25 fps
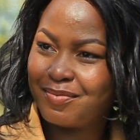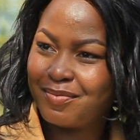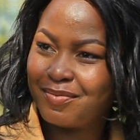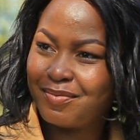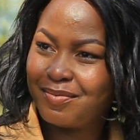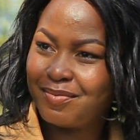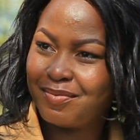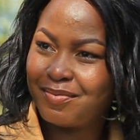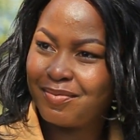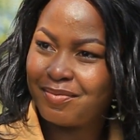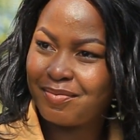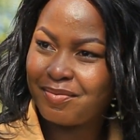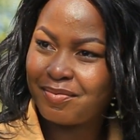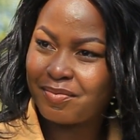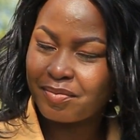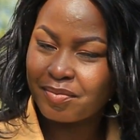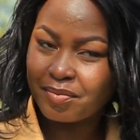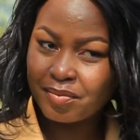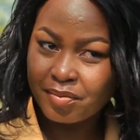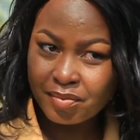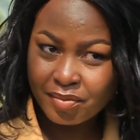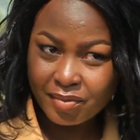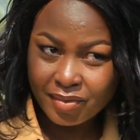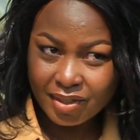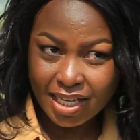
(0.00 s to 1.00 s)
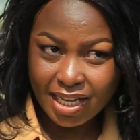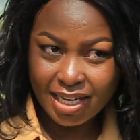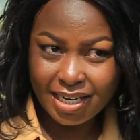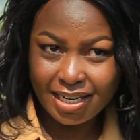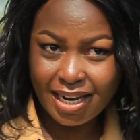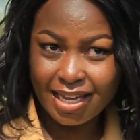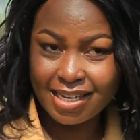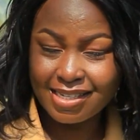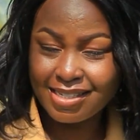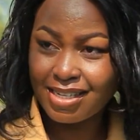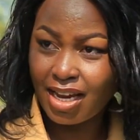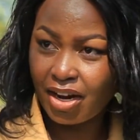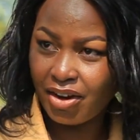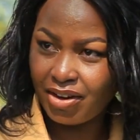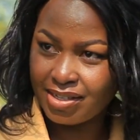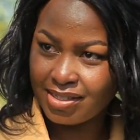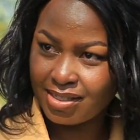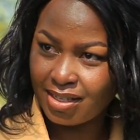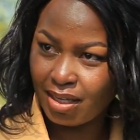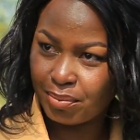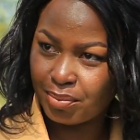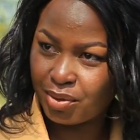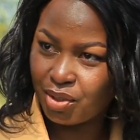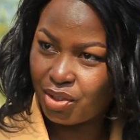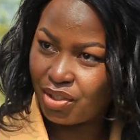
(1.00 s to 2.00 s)
Naza
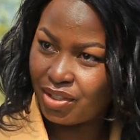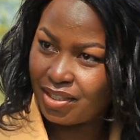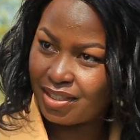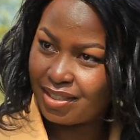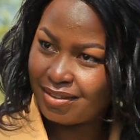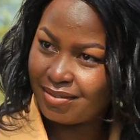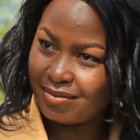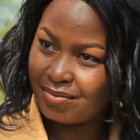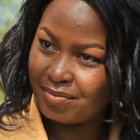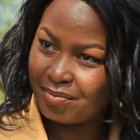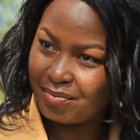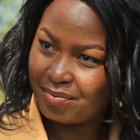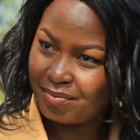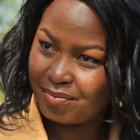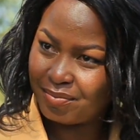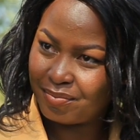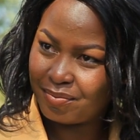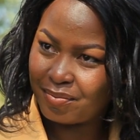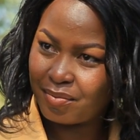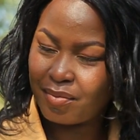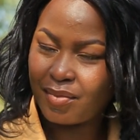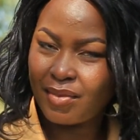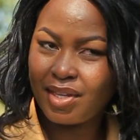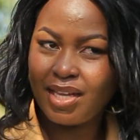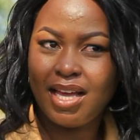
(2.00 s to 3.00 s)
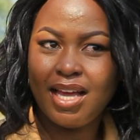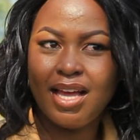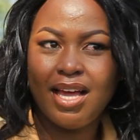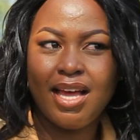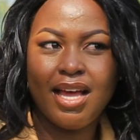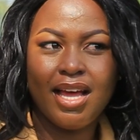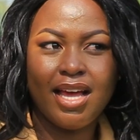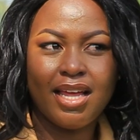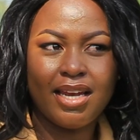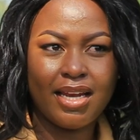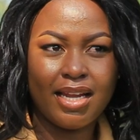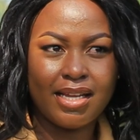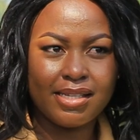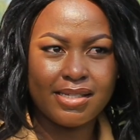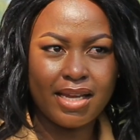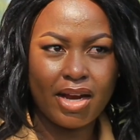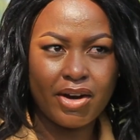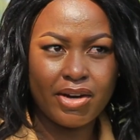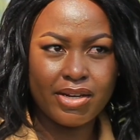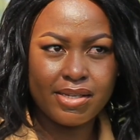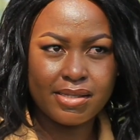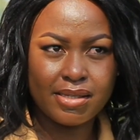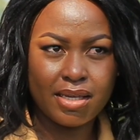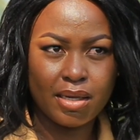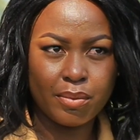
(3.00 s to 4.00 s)
reception. Naza
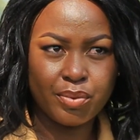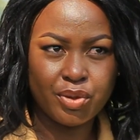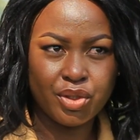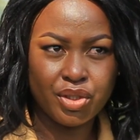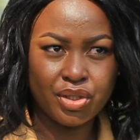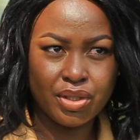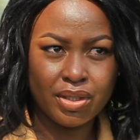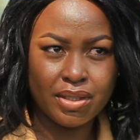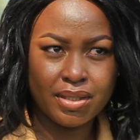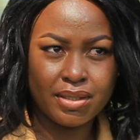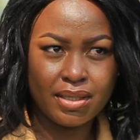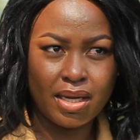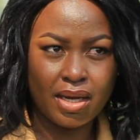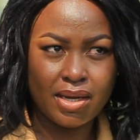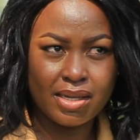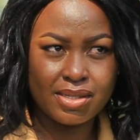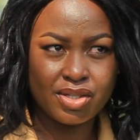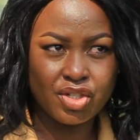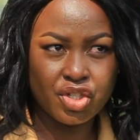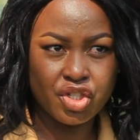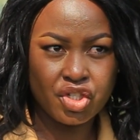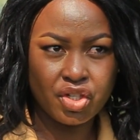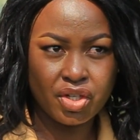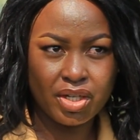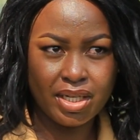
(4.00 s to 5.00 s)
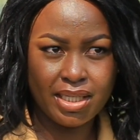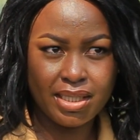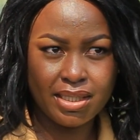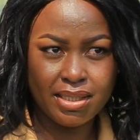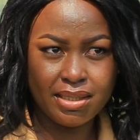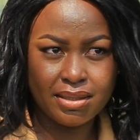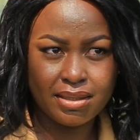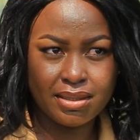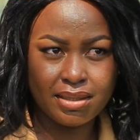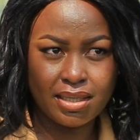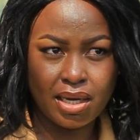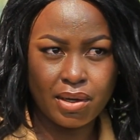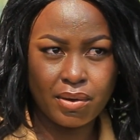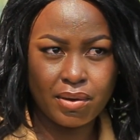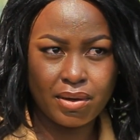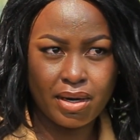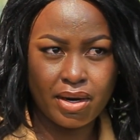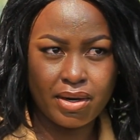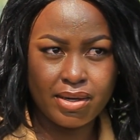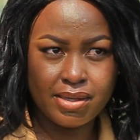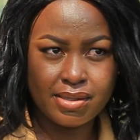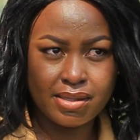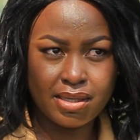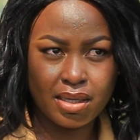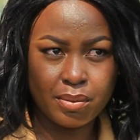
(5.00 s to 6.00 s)
reception, I was trained, nakora
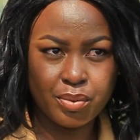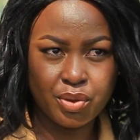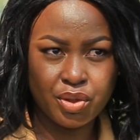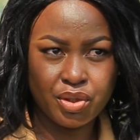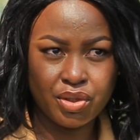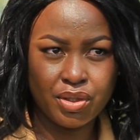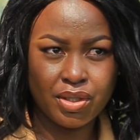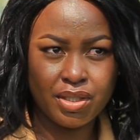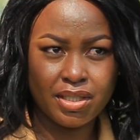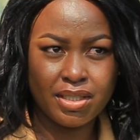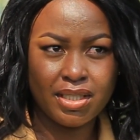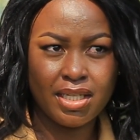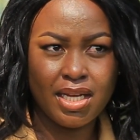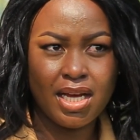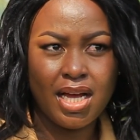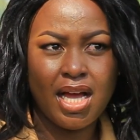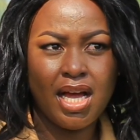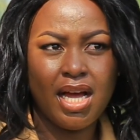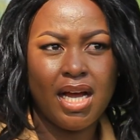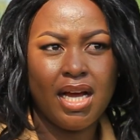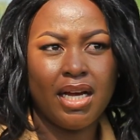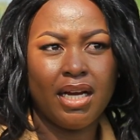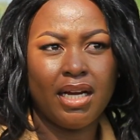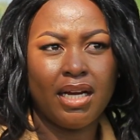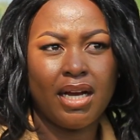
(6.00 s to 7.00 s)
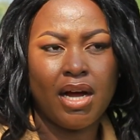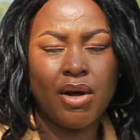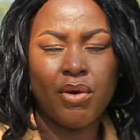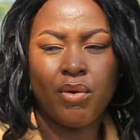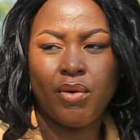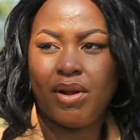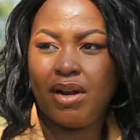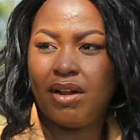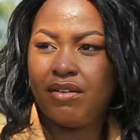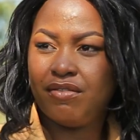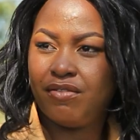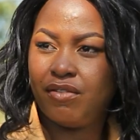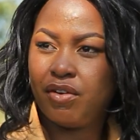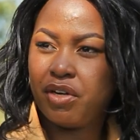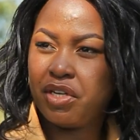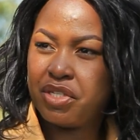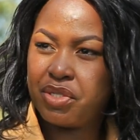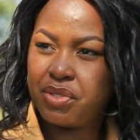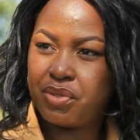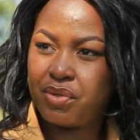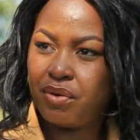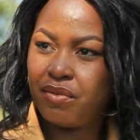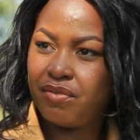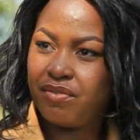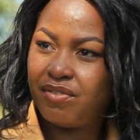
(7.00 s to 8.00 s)
reception, nkankora
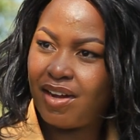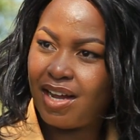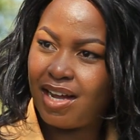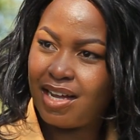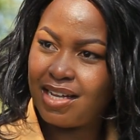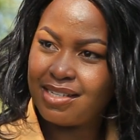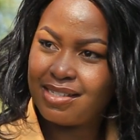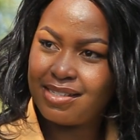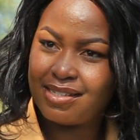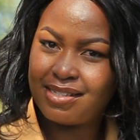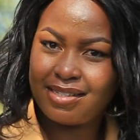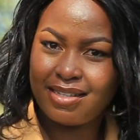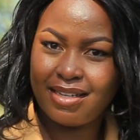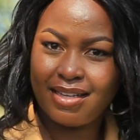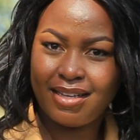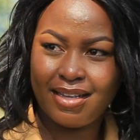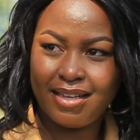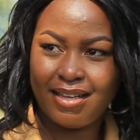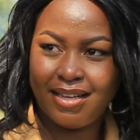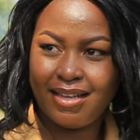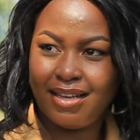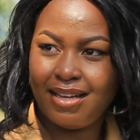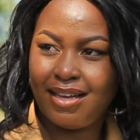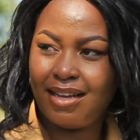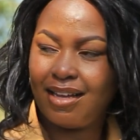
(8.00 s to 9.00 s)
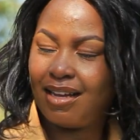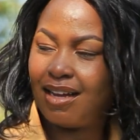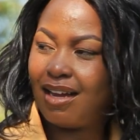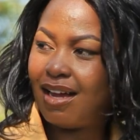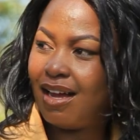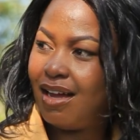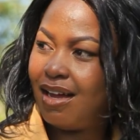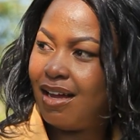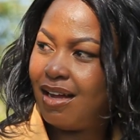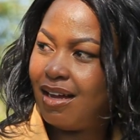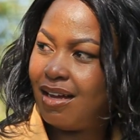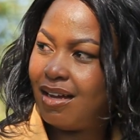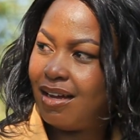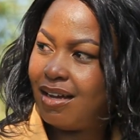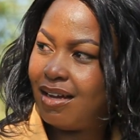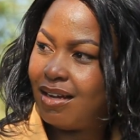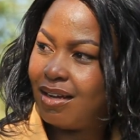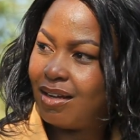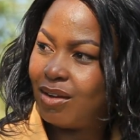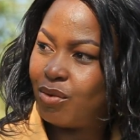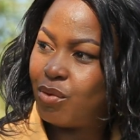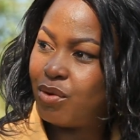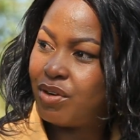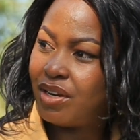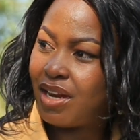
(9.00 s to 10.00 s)
voiceovers,
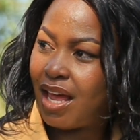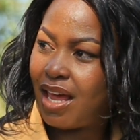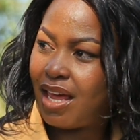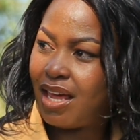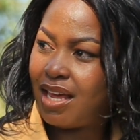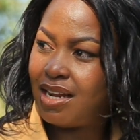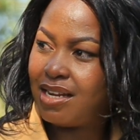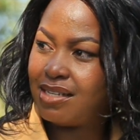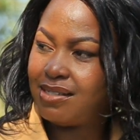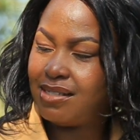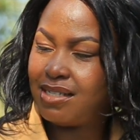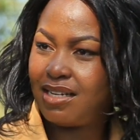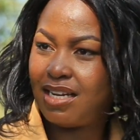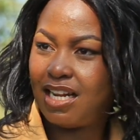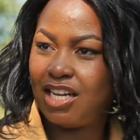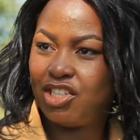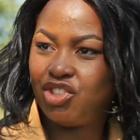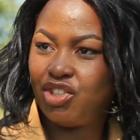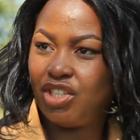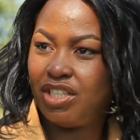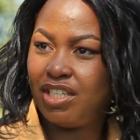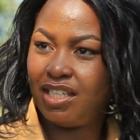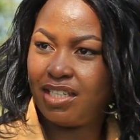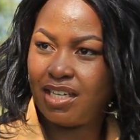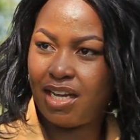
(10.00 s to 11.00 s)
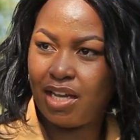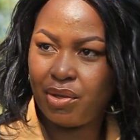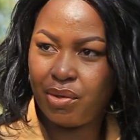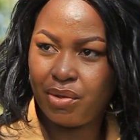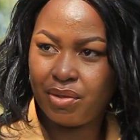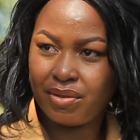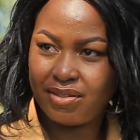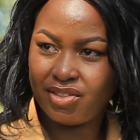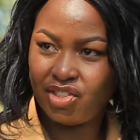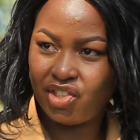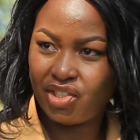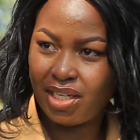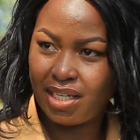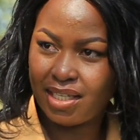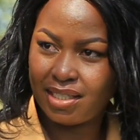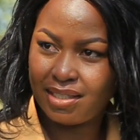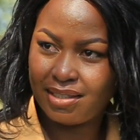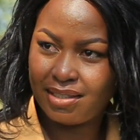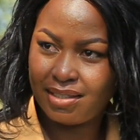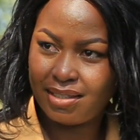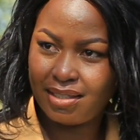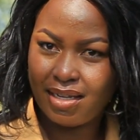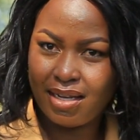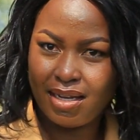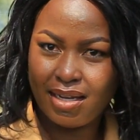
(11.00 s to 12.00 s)
kuna helize na joining a youth
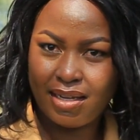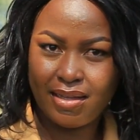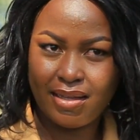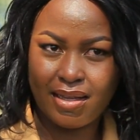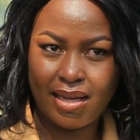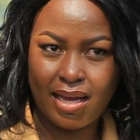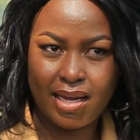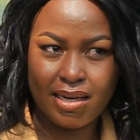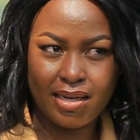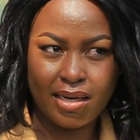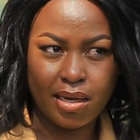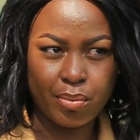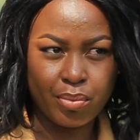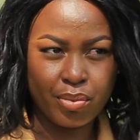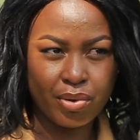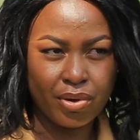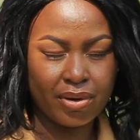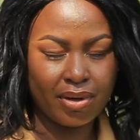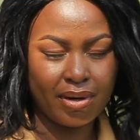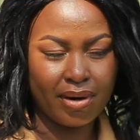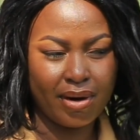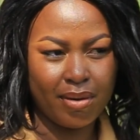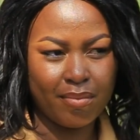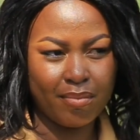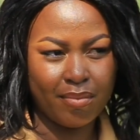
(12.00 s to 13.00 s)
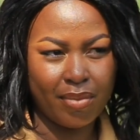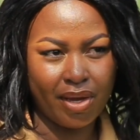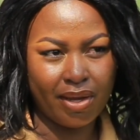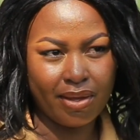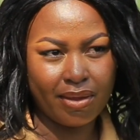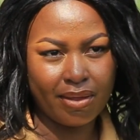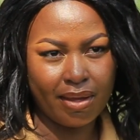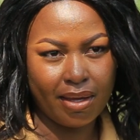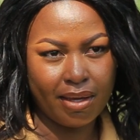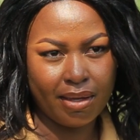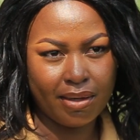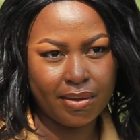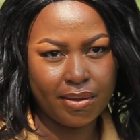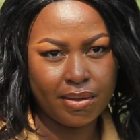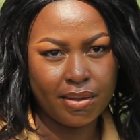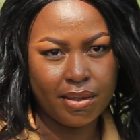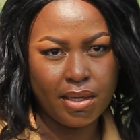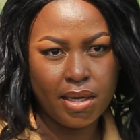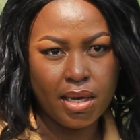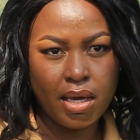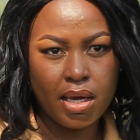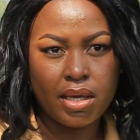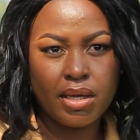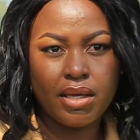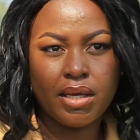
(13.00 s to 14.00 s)
chat. They had a program by then.
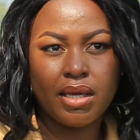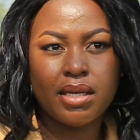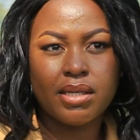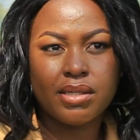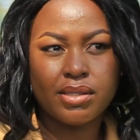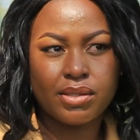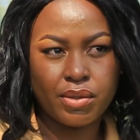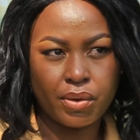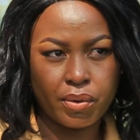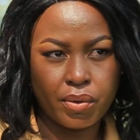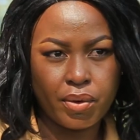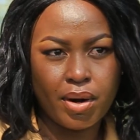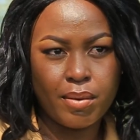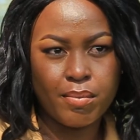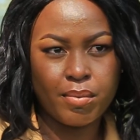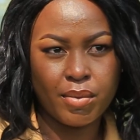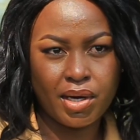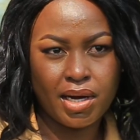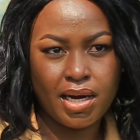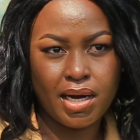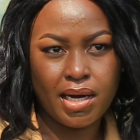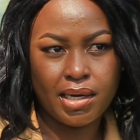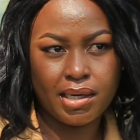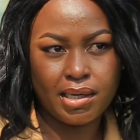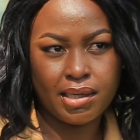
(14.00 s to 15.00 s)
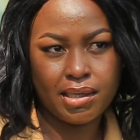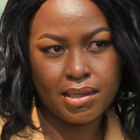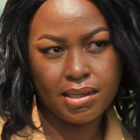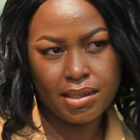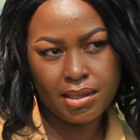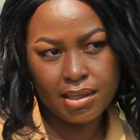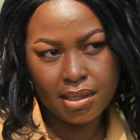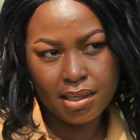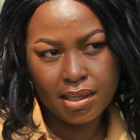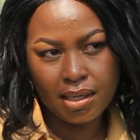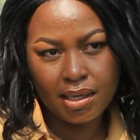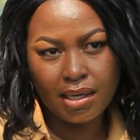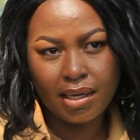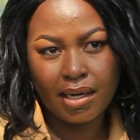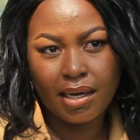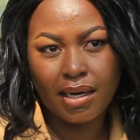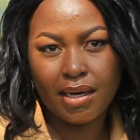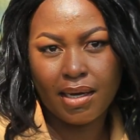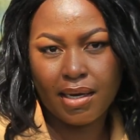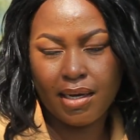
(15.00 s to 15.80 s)
Yes, or Ramkaga. Yeah.